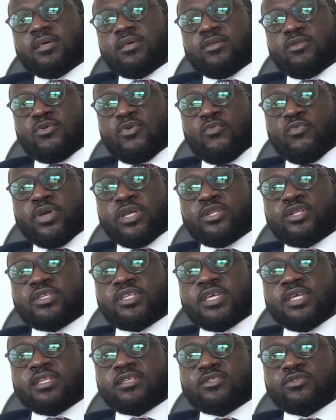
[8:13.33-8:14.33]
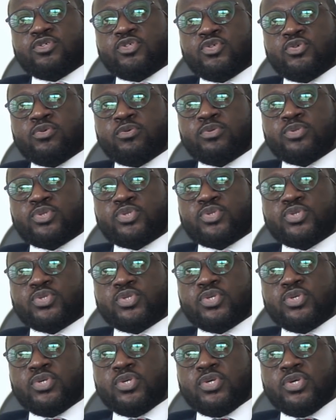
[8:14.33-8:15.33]
We did use,
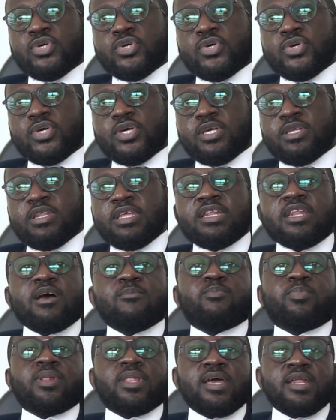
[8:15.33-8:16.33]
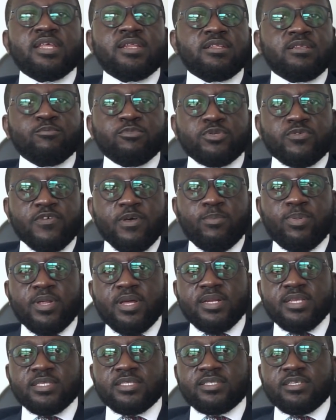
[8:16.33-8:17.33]
in our planning, most of our
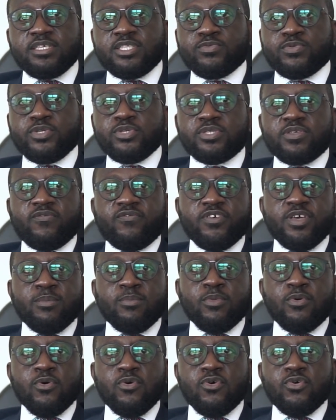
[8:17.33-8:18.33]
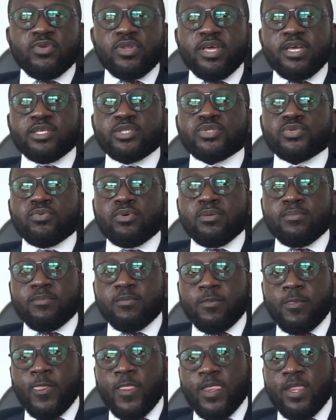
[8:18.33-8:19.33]
planning stage, we use a firm called Seso,
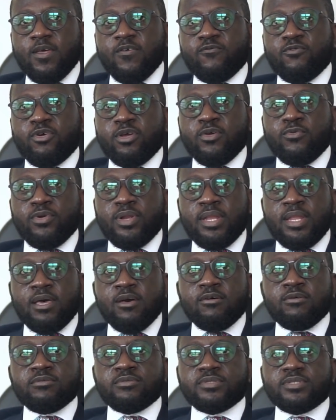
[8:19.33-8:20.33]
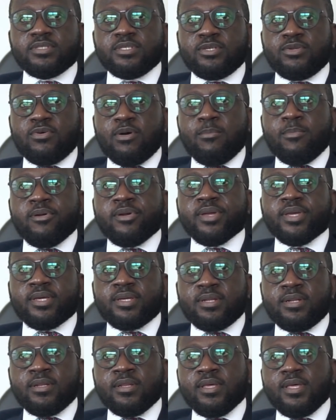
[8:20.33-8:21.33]
very renowned,
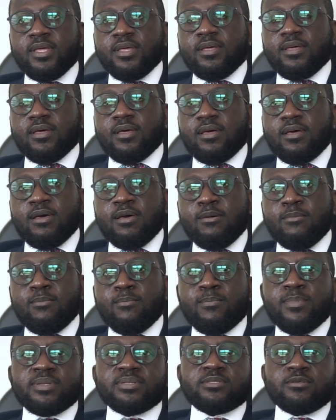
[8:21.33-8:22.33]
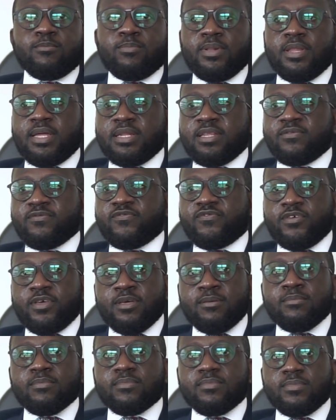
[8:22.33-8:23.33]
American master planning
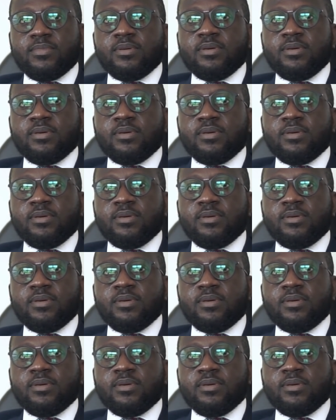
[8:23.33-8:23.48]
firm,